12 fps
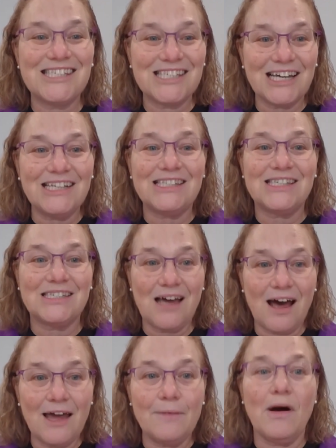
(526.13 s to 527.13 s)
site's
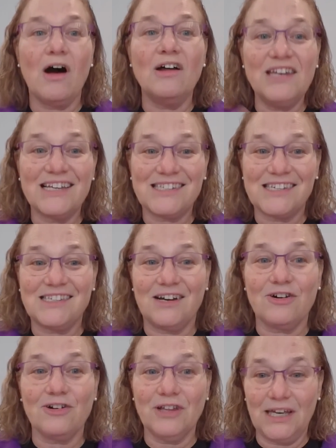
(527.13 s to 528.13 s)
time
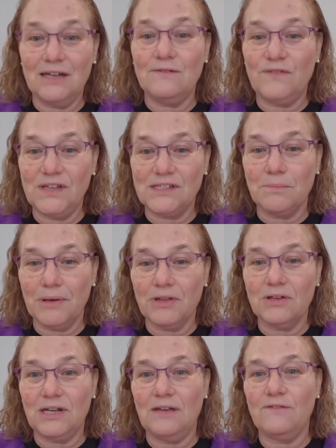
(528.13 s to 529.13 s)
unnecessarily in
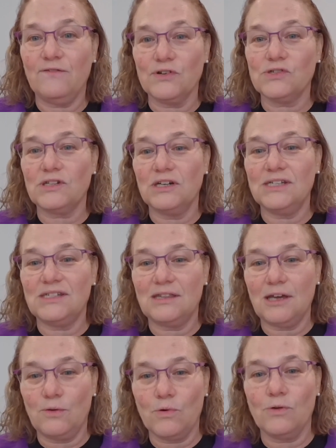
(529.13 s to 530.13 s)
feasibility for studies
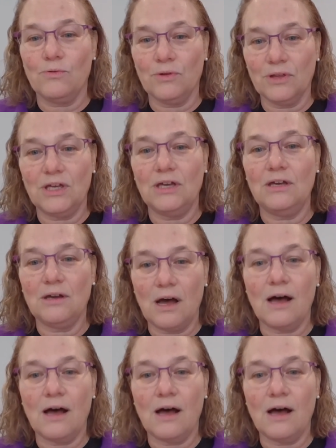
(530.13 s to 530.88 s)
that they weren't really